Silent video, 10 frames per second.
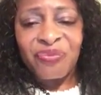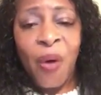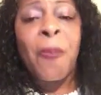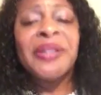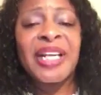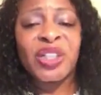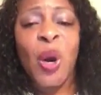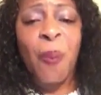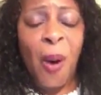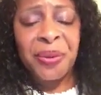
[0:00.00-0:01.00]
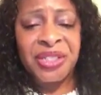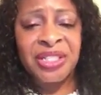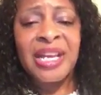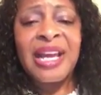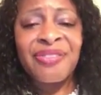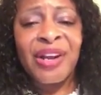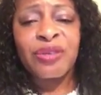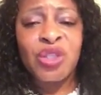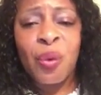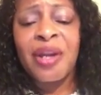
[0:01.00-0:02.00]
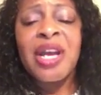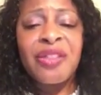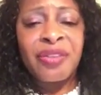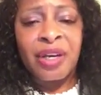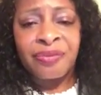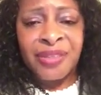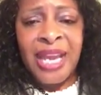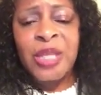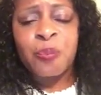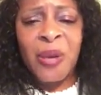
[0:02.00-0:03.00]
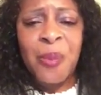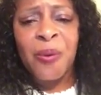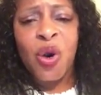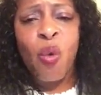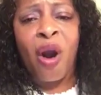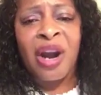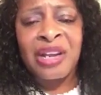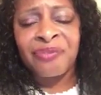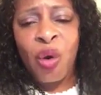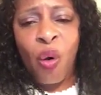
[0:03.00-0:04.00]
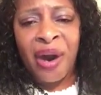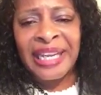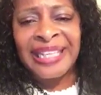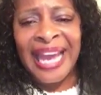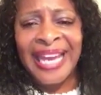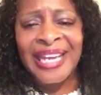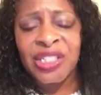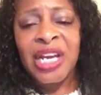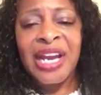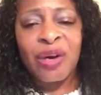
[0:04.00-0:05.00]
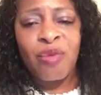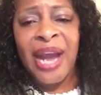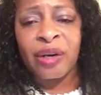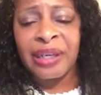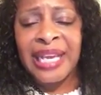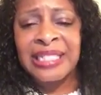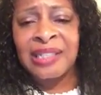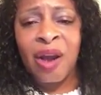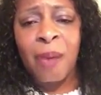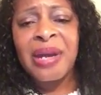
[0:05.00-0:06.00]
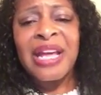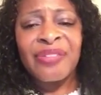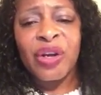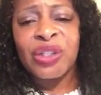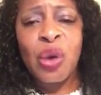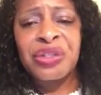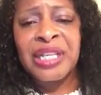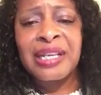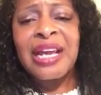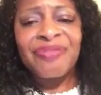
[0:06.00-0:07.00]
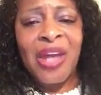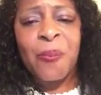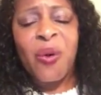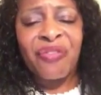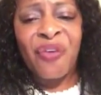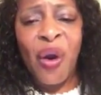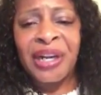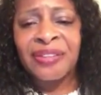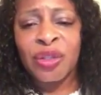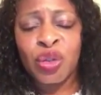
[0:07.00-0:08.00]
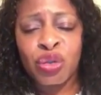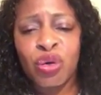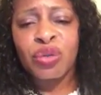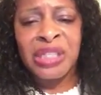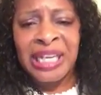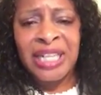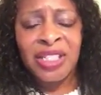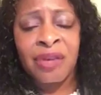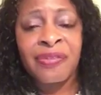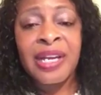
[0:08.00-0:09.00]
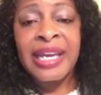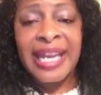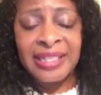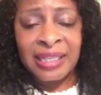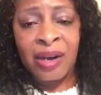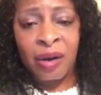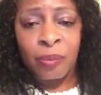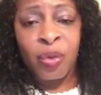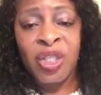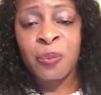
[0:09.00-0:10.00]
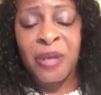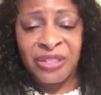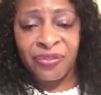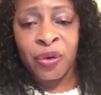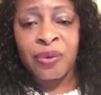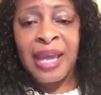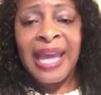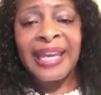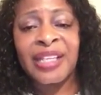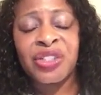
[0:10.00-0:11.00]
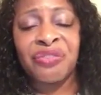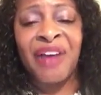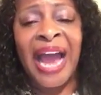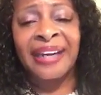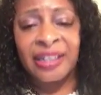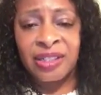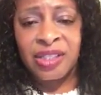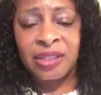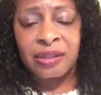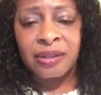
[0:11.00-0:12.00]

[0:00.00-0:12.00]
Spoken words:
for political purposes. They're doing these people who are engaged in radical Islam. They perverted the true tenets of Islam, which is peaceful, into violence,